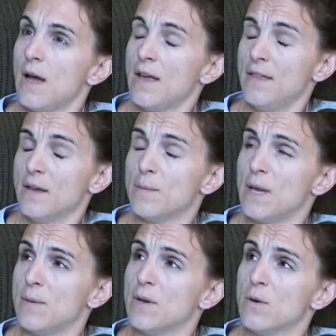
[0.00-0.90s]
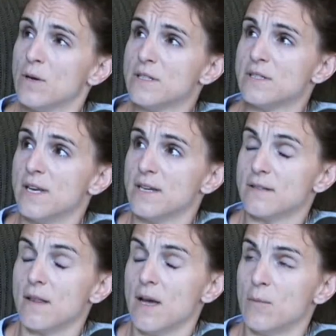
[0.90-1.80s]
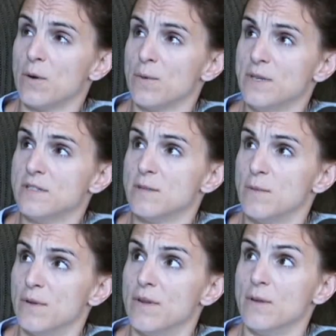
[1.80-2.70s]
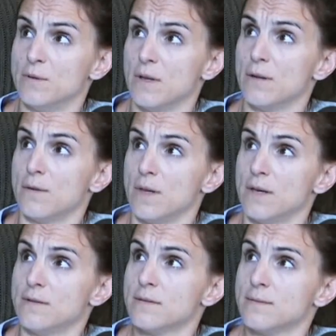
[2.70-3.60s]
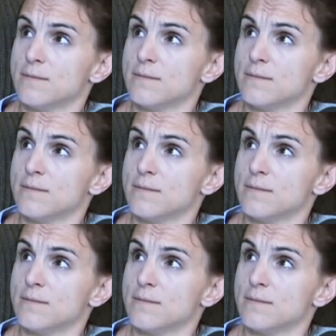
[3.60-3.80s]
I think a baby corn snake is a lot more reasonable than those other things.